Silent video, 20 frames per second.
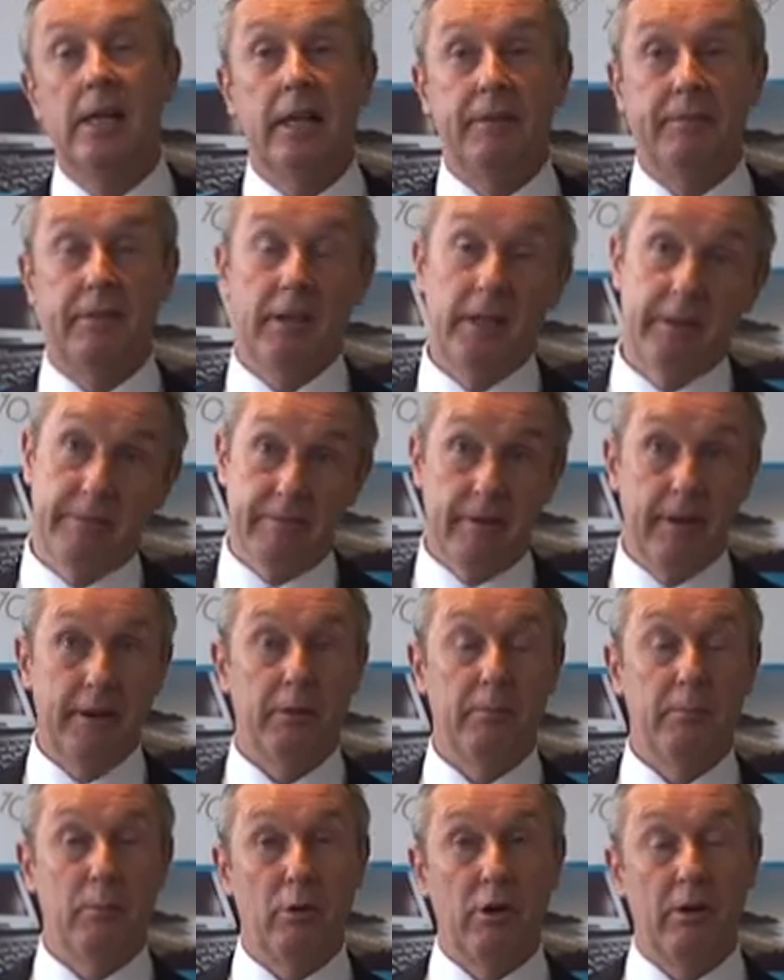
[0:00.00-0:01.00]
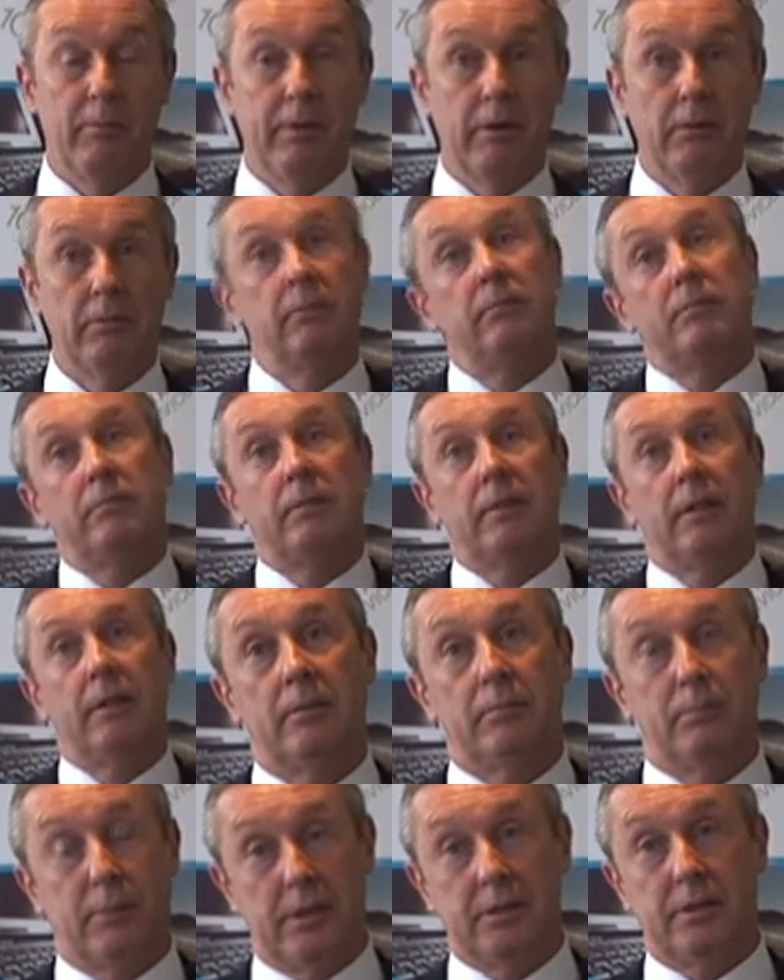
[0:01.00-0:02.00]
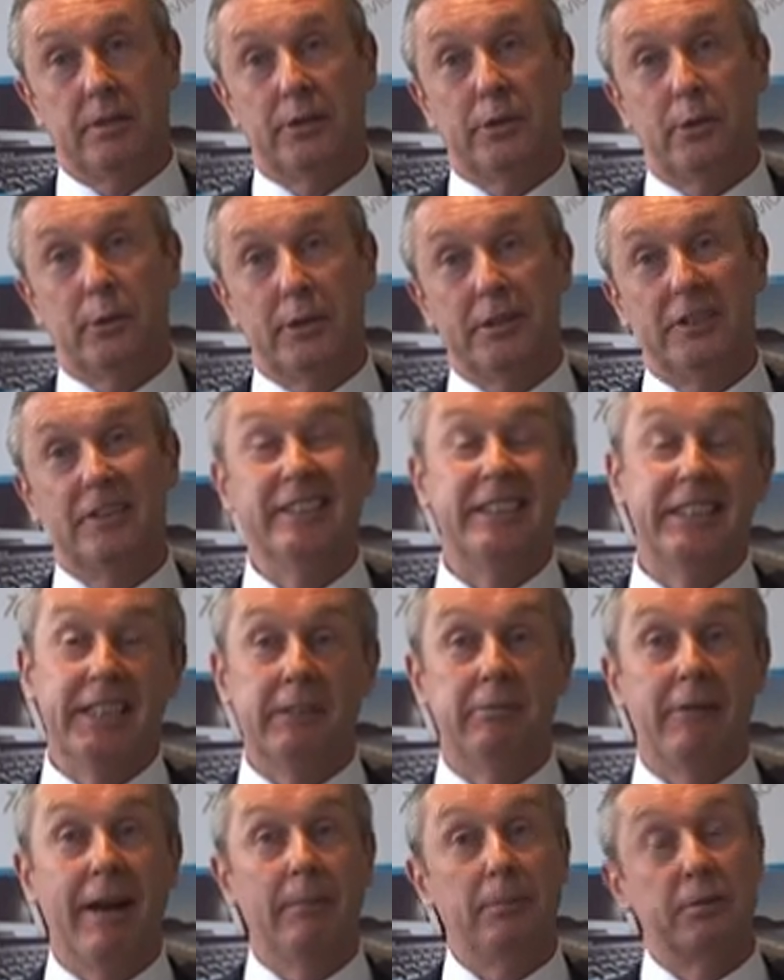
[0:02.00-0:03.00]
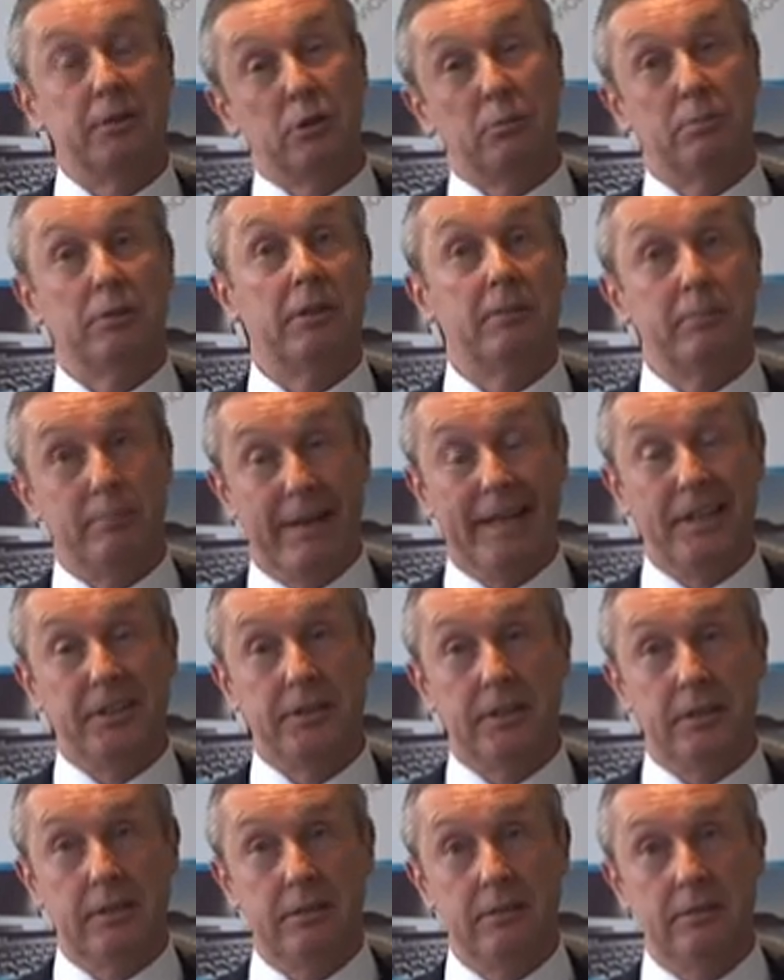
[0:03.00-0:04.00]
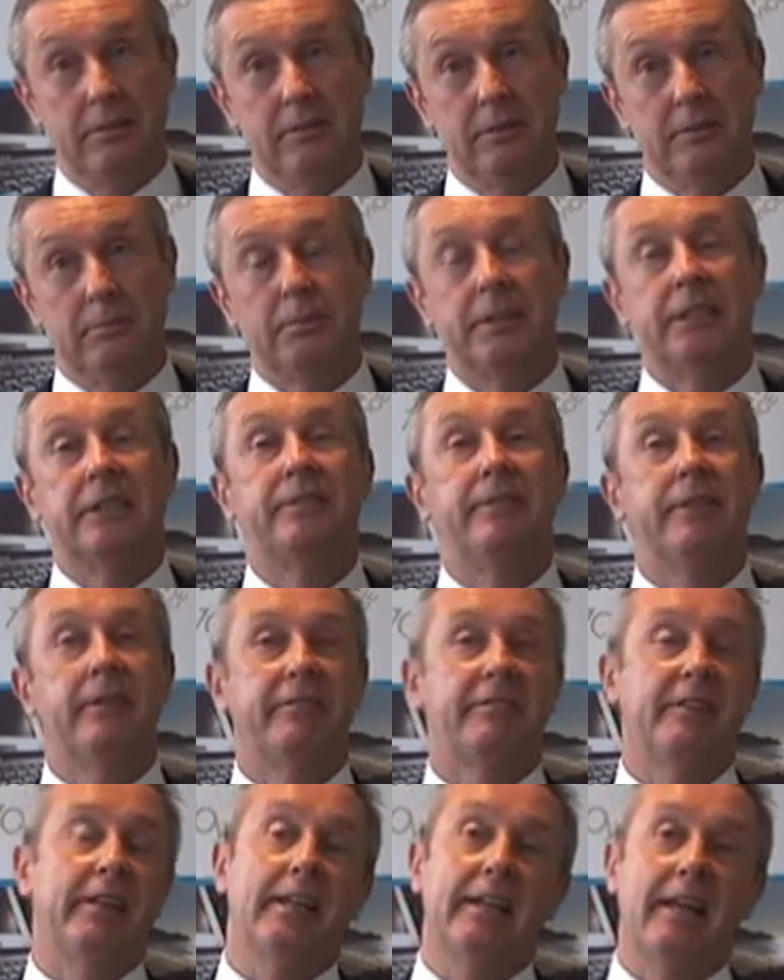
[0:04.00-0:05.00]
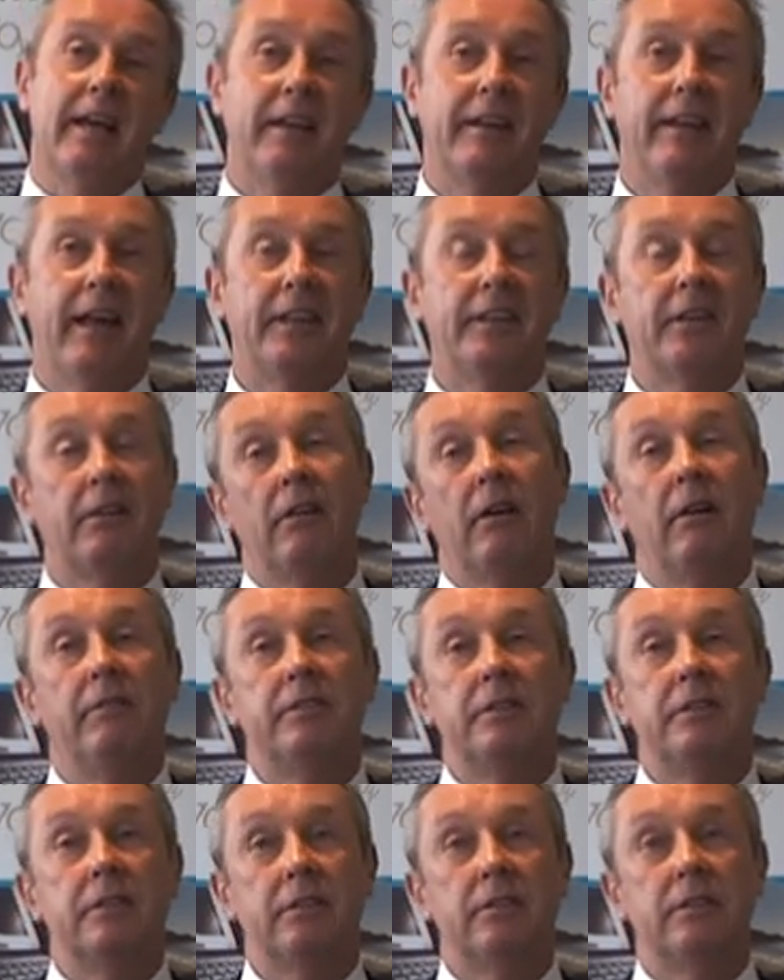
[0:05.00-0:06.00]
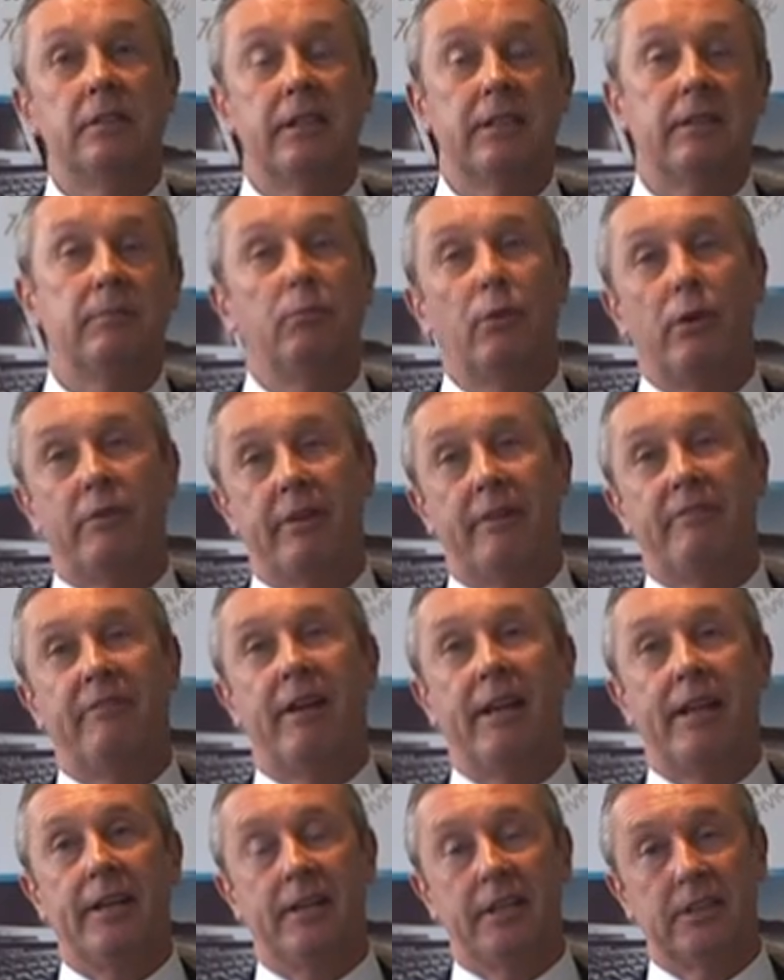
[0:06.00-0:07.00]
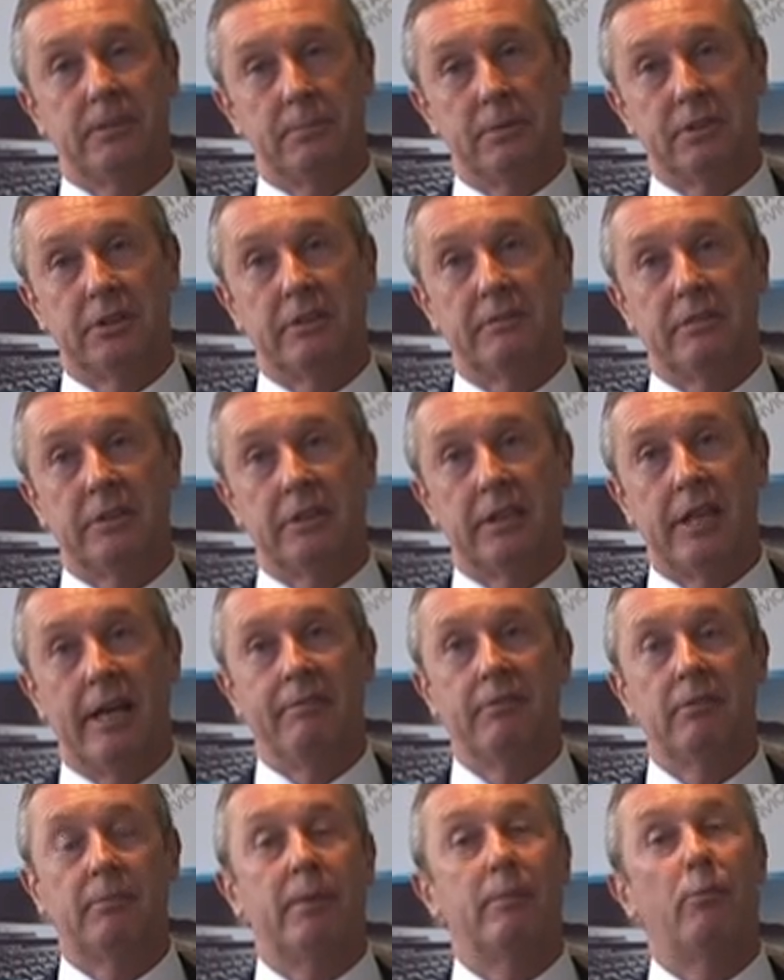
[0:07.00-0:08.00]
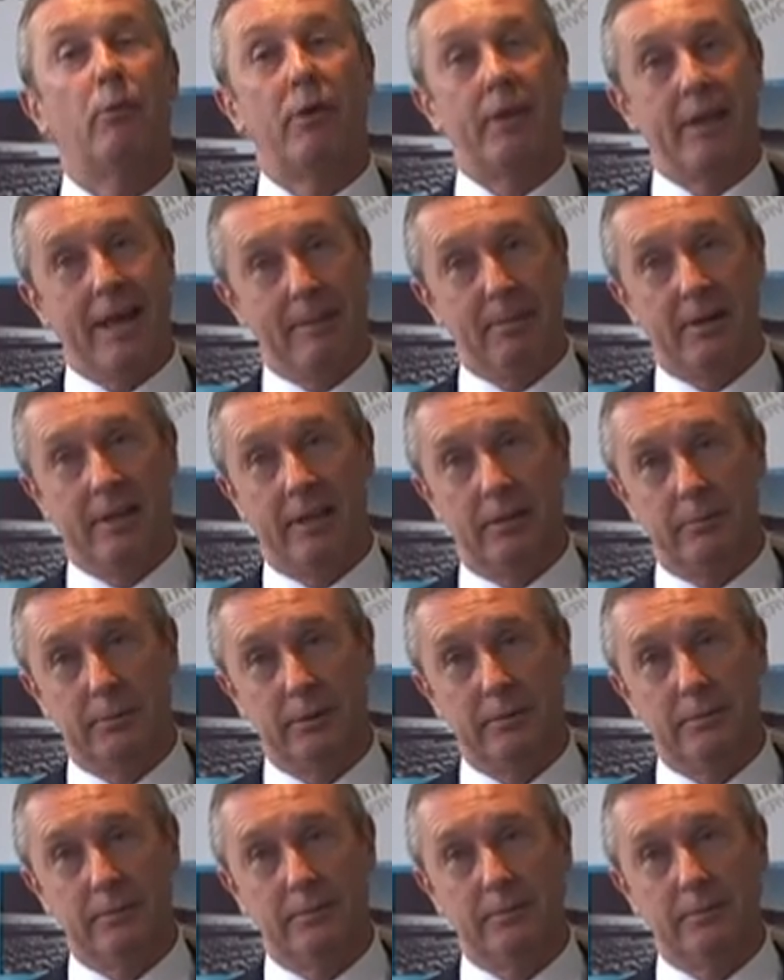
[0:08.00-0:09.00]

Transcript: If you'd like to find out more about Personal Choice eWrap Super and pension, please feel free to contact our office, and one of our friendly customer service staff will be more than happy to help you.